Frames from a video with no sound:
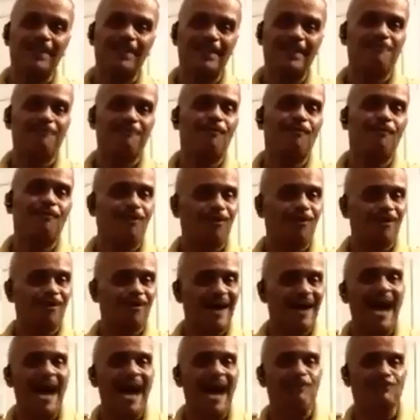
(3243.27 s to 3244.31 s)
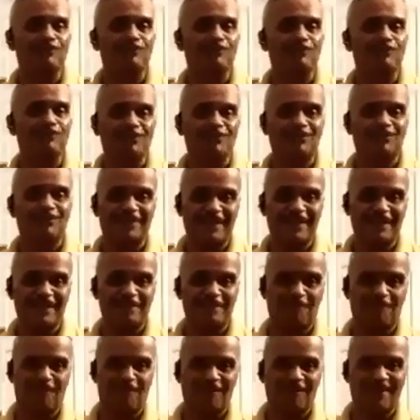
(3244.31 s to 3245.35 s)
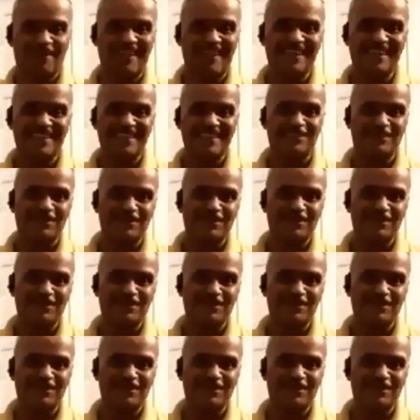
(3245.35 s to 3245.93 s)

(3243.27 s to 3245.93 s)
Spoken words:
4, out 2, 3, 4, in 2,